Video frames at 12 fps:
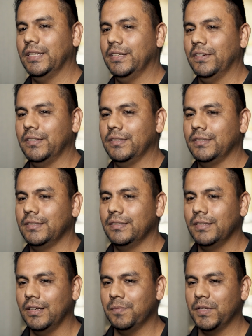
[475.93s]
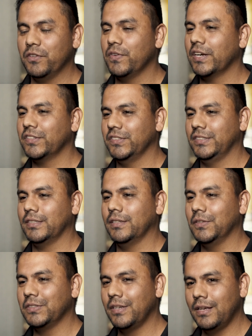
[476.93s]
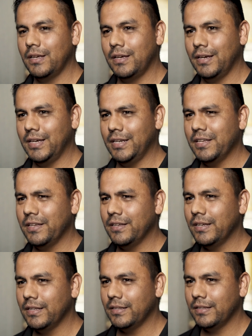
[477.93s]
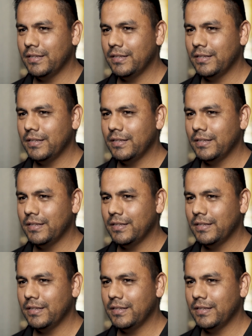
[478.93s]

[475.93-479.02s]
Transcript: and our manufacturing skills. And it